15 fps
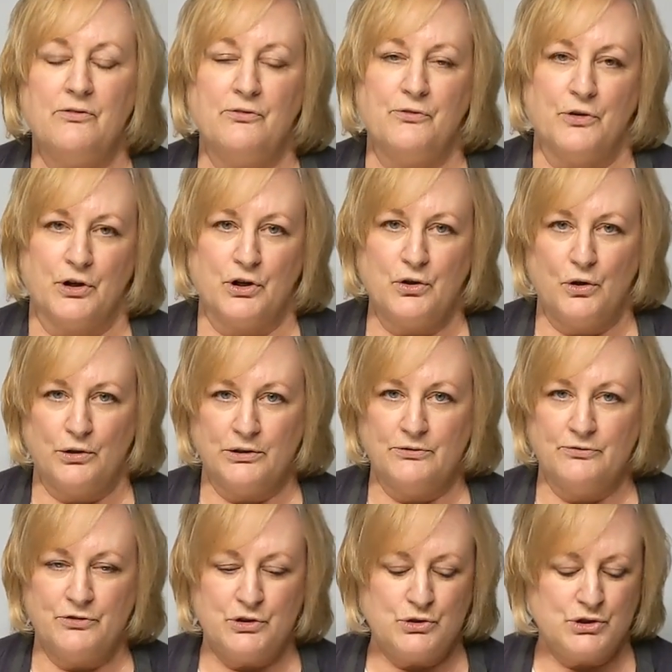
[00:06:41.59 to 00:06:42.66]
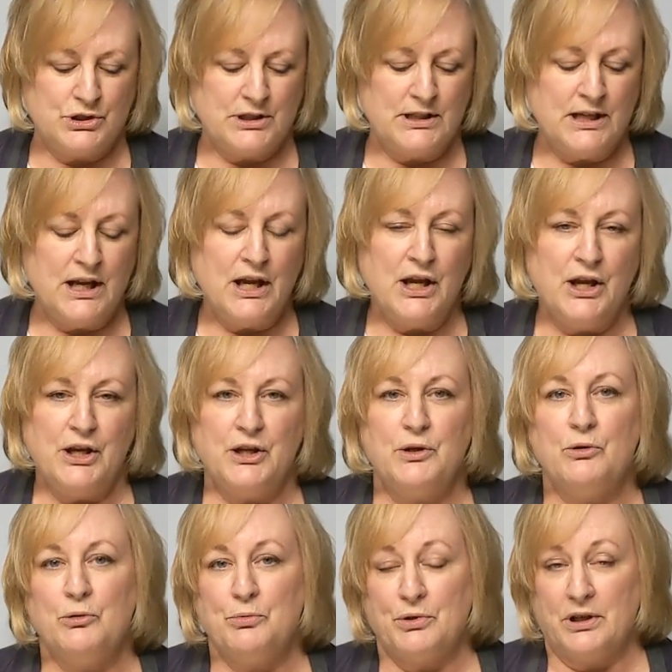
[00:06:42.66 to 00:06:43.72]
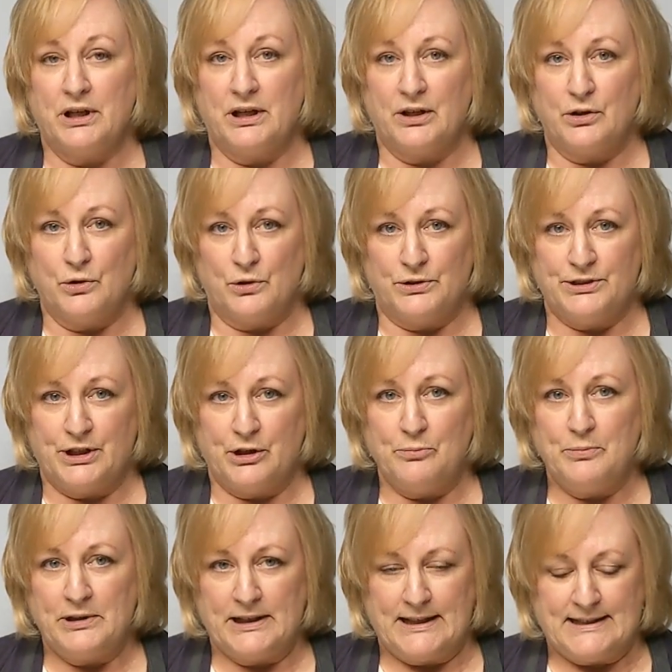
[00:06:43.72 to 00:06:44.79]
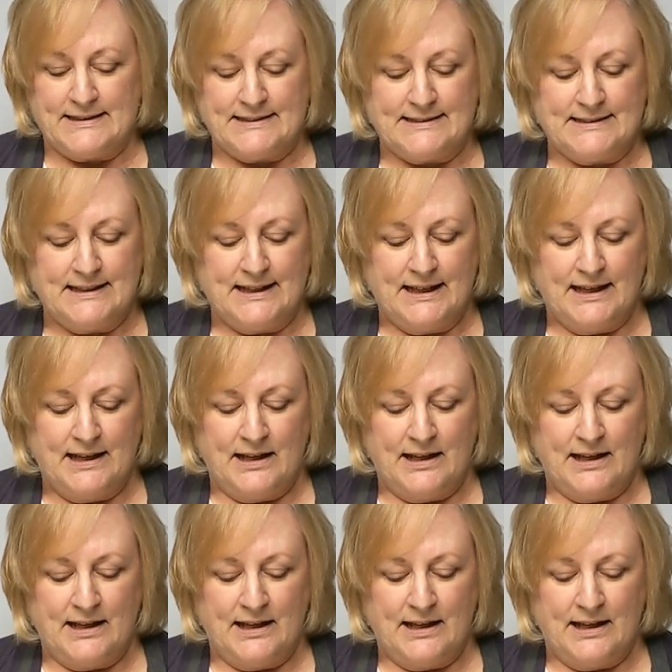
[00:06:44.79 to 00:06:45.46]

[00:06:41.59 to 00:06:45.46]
For a cold infusion, you would put it in a cold, dark place.